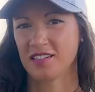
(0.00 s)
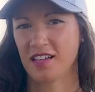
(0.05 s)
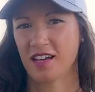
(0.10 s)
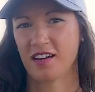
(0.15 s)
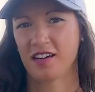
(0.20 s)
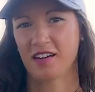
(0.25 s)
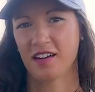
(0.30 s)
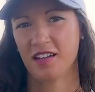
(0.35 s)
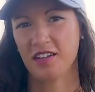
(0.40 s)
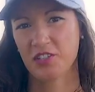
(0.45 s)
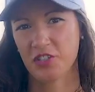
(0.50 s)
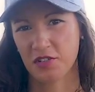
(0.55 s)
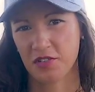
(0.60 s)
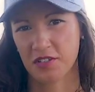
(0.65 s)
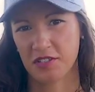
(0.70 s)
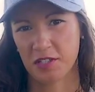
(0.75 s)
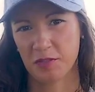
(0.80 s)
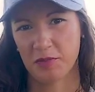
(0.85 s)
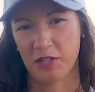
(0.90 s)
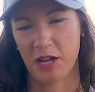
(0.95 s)
Saturday,
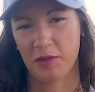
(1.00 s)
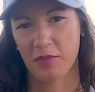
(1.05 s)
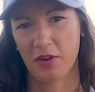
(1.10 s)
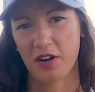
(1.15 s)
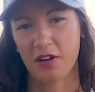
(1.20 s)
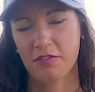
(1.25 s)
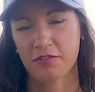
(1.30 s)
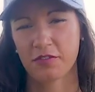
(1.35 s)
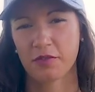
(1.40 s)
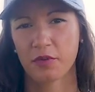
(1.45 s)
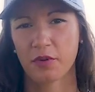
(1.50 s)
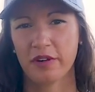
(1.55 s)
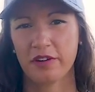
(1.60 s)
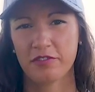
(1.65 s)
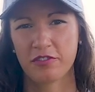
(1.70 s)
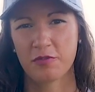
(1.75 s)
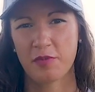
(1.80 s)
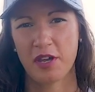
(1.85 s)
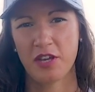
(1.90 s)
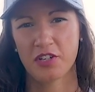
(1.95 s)
June to September. For more
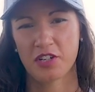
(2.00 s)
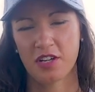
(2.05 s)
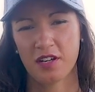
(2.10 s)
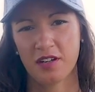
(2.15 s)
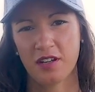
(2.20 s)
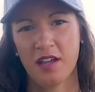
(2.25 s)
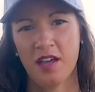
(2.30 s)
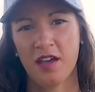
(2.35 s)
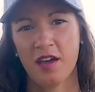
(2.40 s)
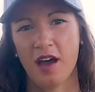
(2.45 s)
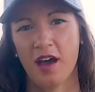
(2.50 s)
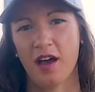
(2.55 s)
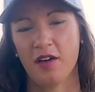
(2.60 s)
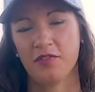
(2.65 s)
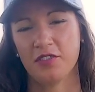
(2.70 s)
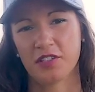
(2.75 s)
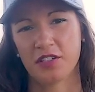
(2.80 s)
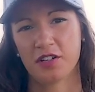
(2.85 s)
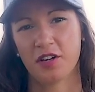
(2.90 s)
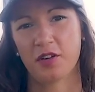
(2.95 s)
information,
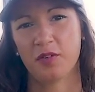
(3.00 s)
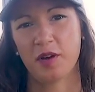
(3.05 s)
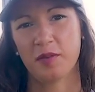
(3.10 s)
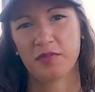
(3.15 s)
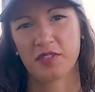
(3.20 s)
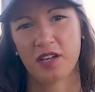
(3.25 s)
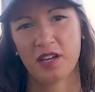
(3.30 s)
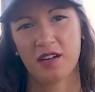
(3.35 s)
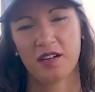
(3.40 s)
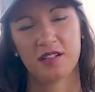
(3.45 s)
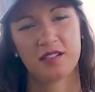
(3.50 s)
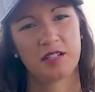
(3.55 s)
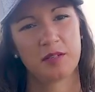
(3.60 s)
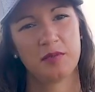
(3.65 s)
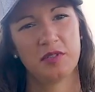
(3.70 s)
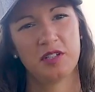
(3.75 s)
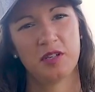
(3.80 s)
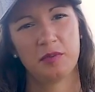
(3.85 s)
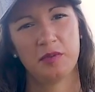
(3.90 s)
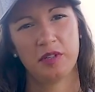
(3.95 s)
visit our website at
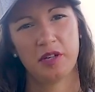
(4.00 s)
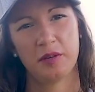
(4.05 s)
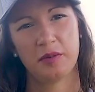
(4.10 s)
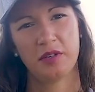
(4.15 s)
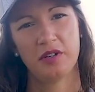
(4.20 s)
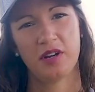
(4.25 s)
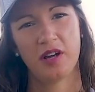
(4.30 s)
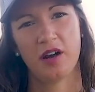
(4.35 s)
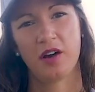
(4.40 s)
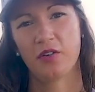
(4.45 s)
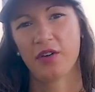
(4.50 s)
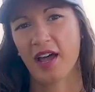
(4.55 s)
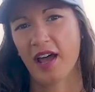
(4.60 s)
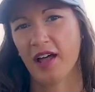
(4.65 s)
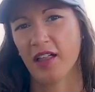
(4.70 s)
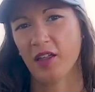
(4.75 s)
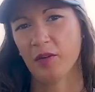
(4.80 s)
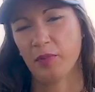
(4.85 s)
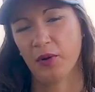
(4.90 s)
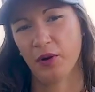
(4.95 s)

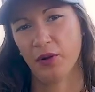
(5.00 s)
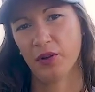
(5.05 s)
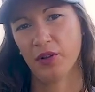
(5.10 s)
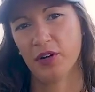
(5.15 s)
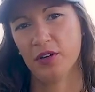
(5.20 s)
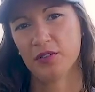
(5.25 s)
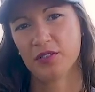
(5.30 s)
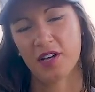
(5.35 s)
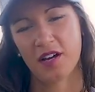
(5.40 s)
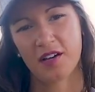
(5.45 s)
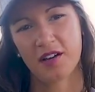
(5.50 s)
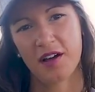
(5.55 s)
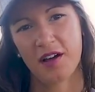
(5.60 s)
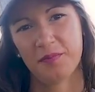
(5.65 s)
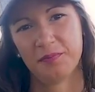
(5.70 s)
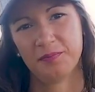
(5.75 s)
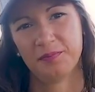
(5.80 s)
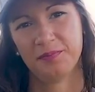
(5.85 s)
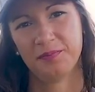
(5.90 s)
www.OcalaPolo.com.